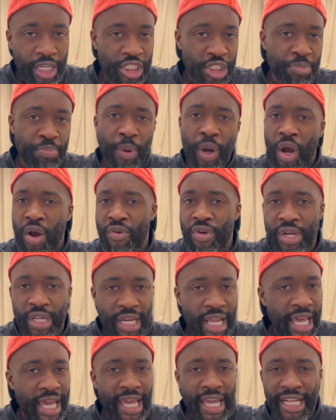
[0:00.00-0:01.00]
Sparring in
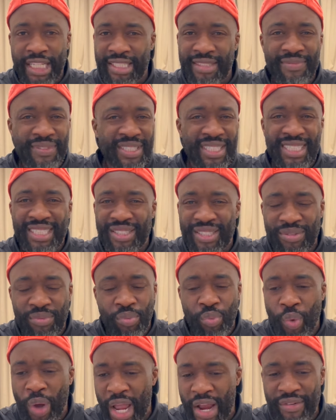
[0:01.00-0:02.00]
age, just
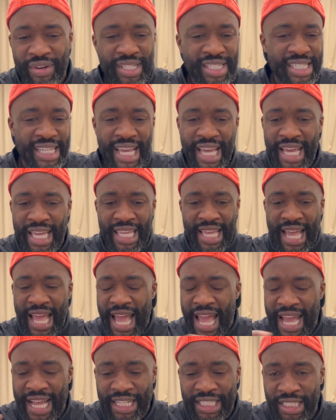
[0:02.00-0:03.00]
wear and tear your
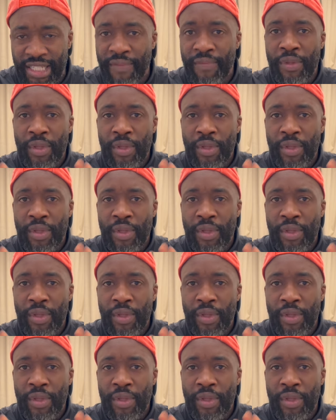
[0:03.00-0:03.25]
hands,